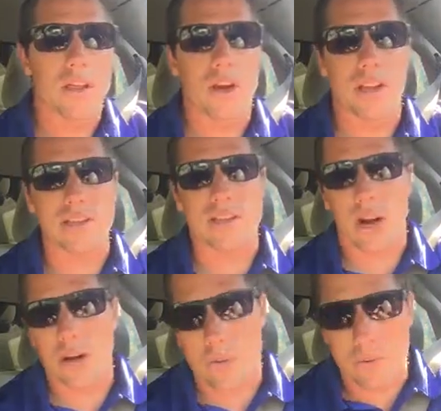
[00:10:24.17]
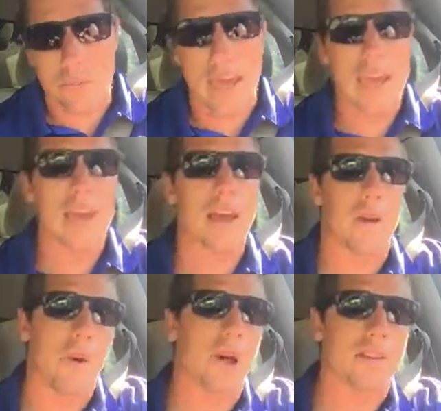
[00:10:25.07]
you know, it started with me.
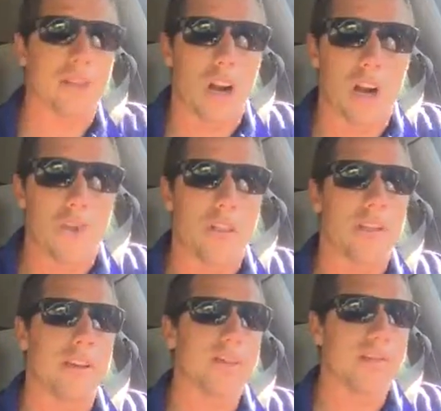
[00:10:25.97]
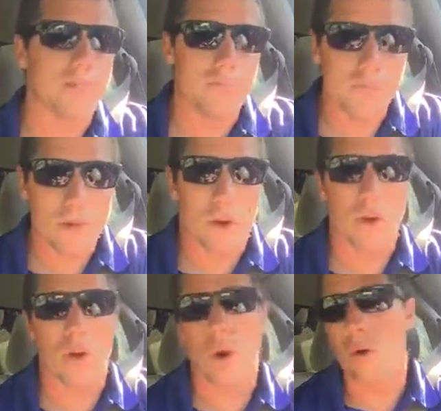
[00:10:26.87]
Well, it started with his
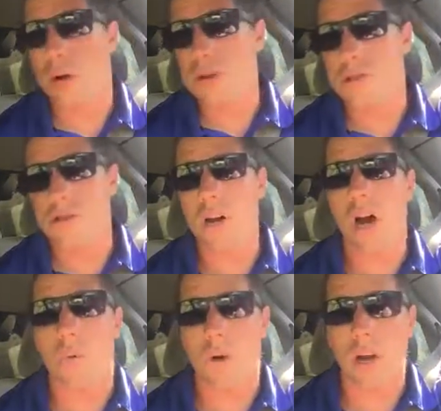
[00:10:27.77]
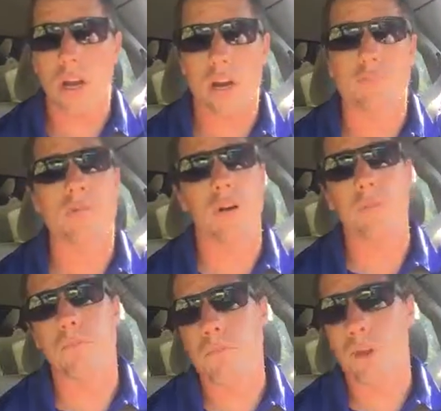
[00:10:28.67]
old owners working them
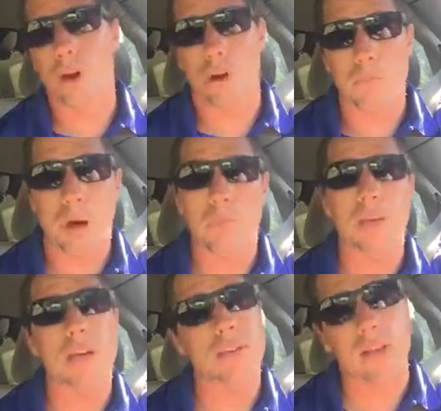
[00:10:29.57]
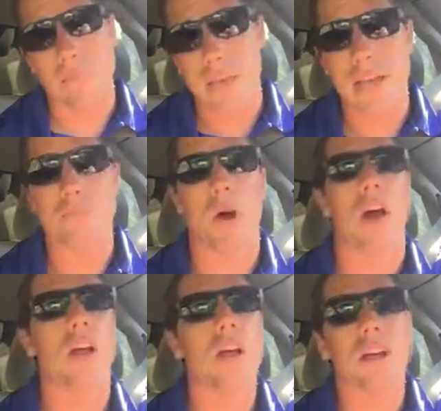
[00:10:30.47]
from, you know, a puppy and then me.
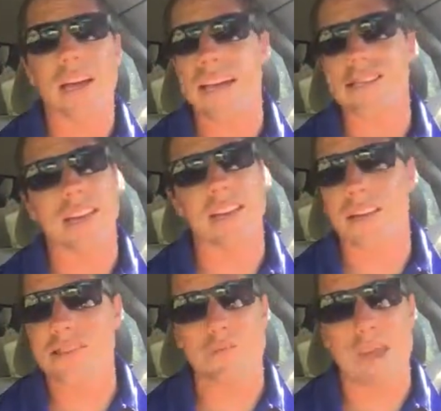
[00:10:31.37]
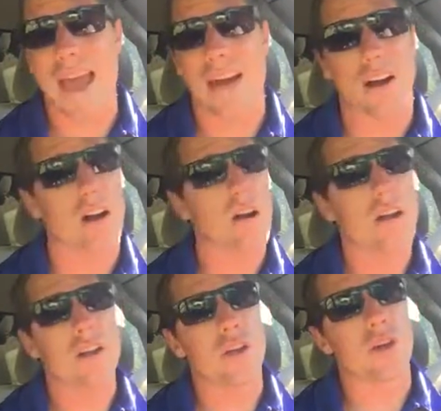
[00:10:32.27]
But like I said, it doesn't matter.
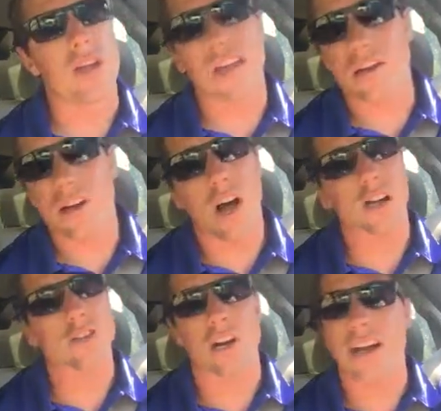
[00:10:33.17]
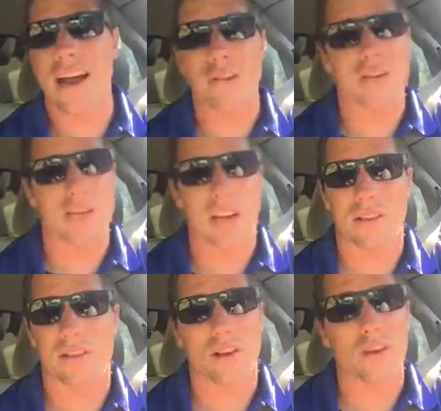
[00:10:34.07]
You could get a dog straight out of the
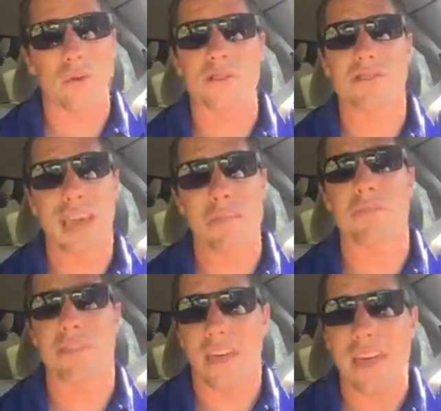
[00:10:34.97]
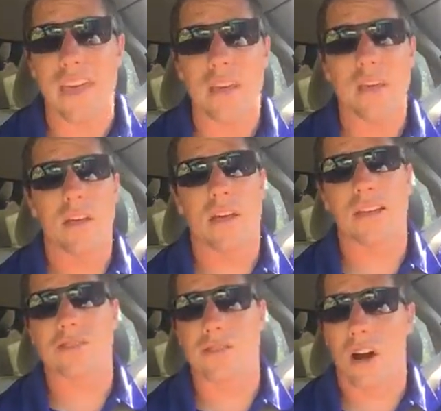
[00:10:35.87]
shelter and do the same thing
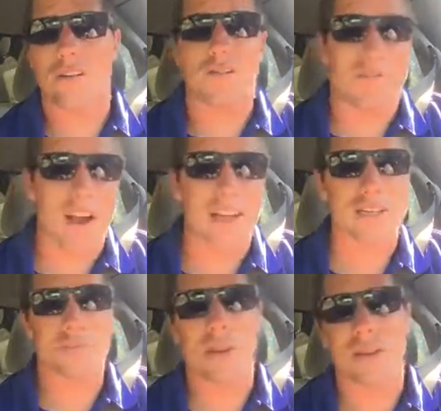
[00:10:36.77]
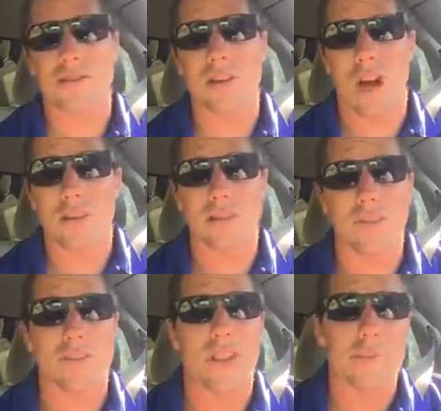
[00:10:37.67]
and start fresh, because dogs
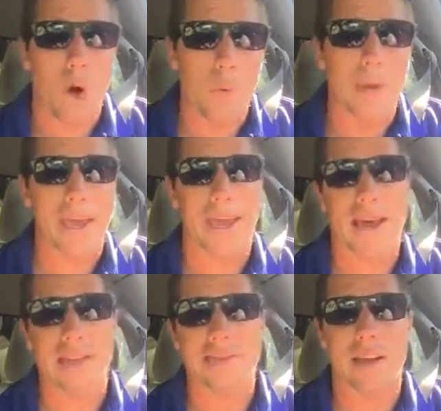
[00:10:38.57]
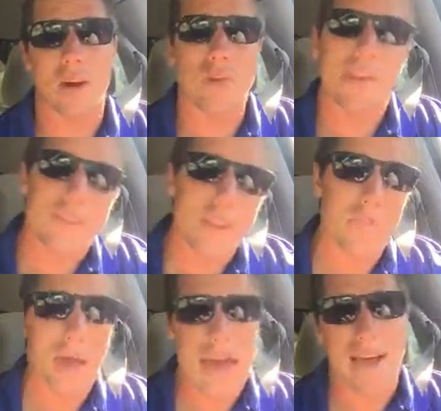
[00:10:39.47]
live in the moment, guys. They don't live in
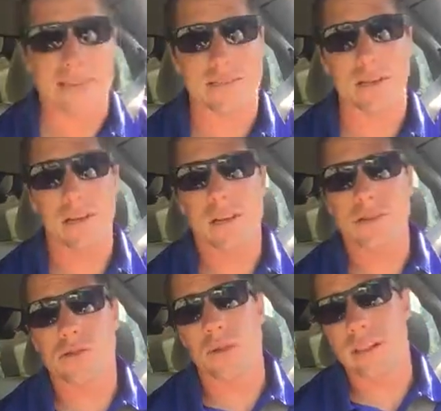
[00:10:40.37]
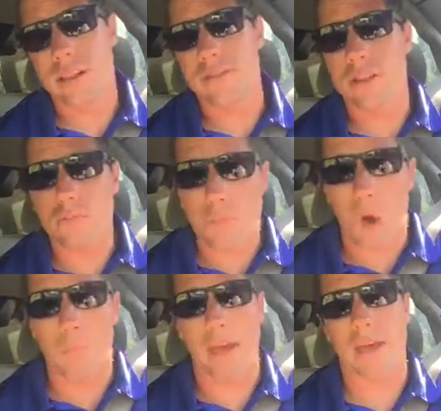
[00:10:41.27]
the past, so they live in the
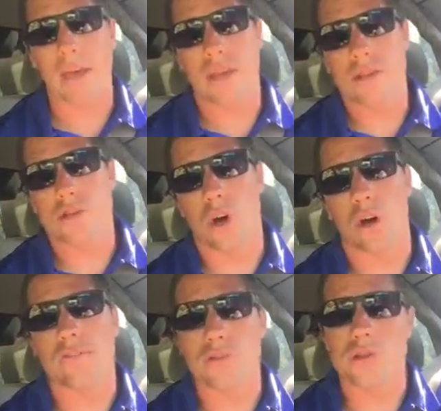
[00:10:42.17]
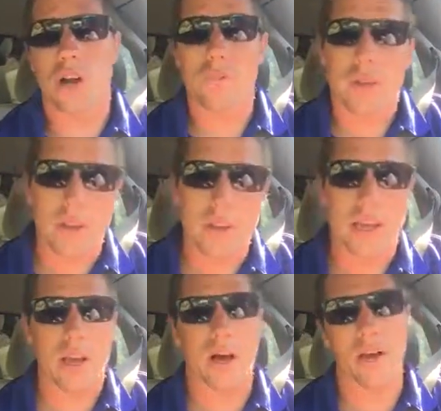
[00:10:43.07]
moment. So if you start
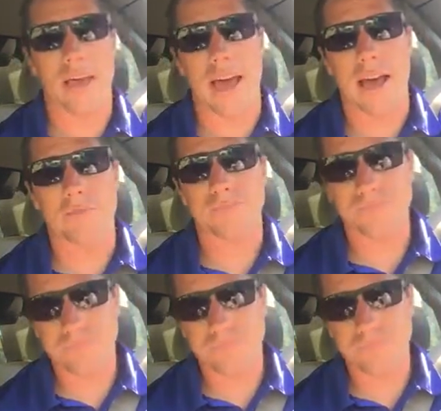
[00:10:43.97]
building all that,